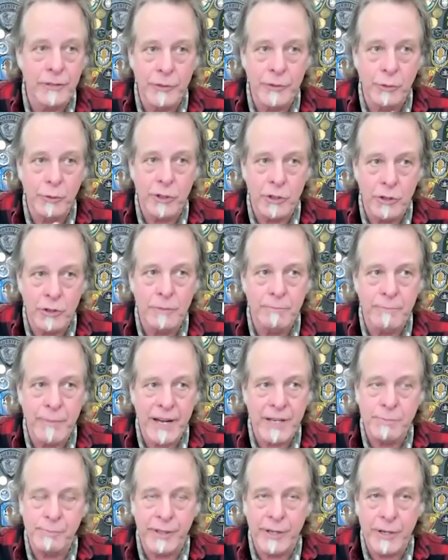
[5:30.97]
If you were a good
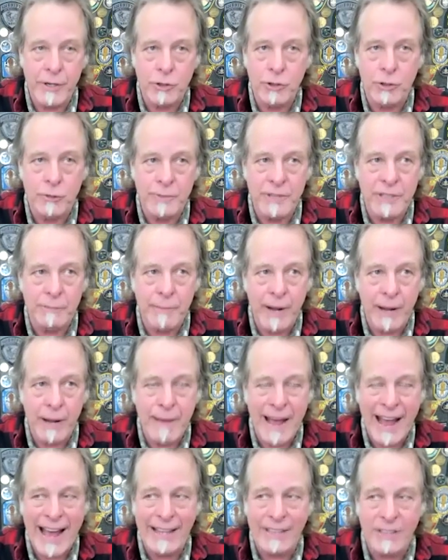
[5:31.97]
bass player, you couldn't be in my
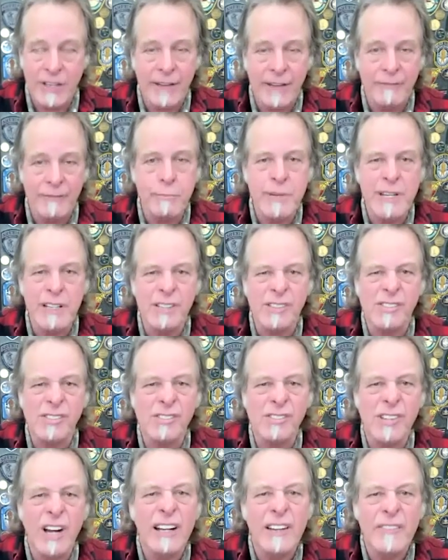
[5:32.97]
band. You have to be a
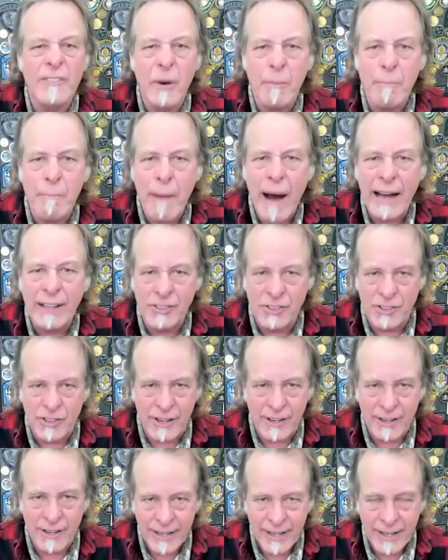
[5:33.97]
son of a
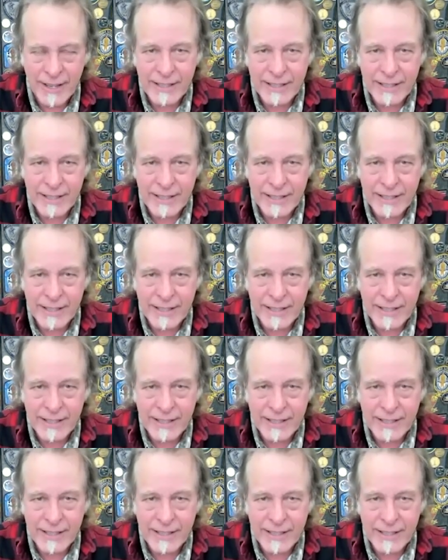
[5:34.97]
monster.